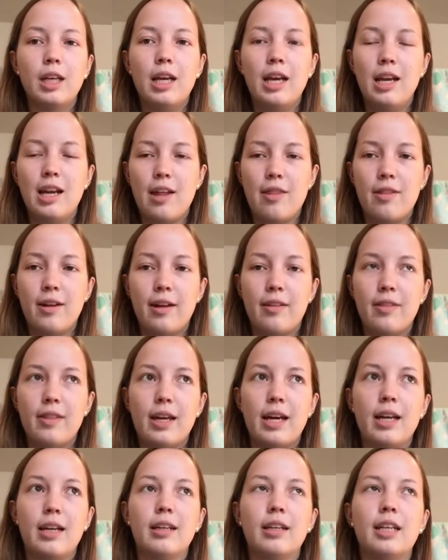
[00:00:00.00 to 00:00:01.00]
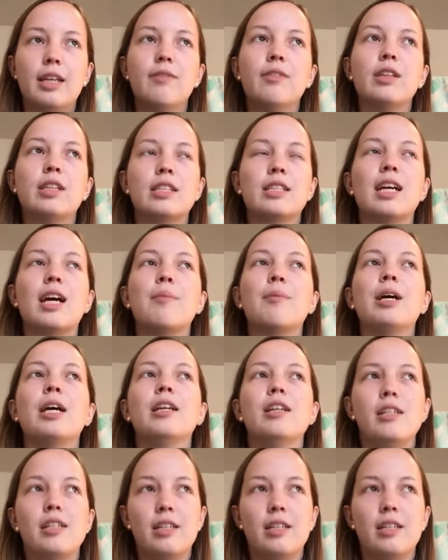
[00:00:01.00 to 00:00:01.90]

And I thought that, given the time I had to